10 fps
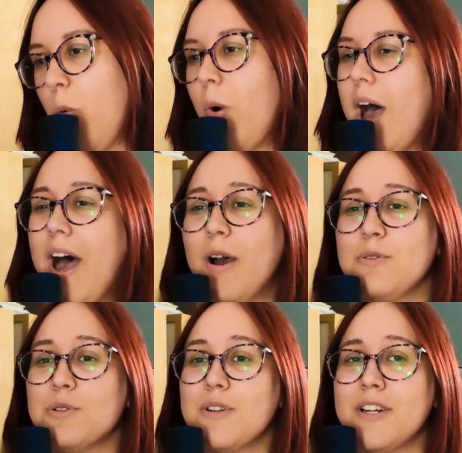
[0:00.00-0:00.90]
Wow,
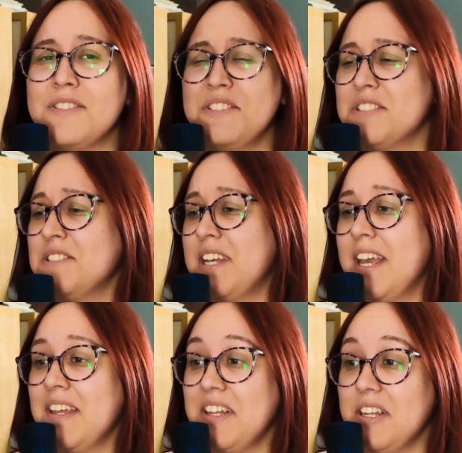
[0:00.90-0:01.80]
you learned their
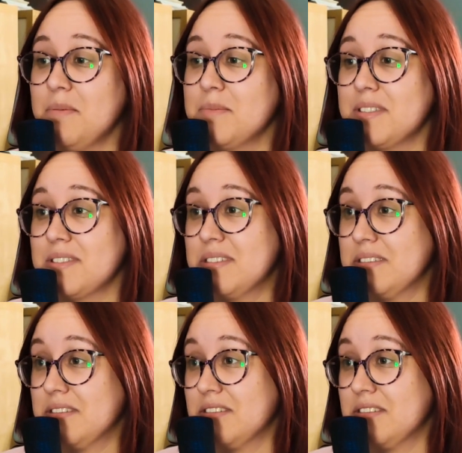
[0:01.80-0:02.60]
names.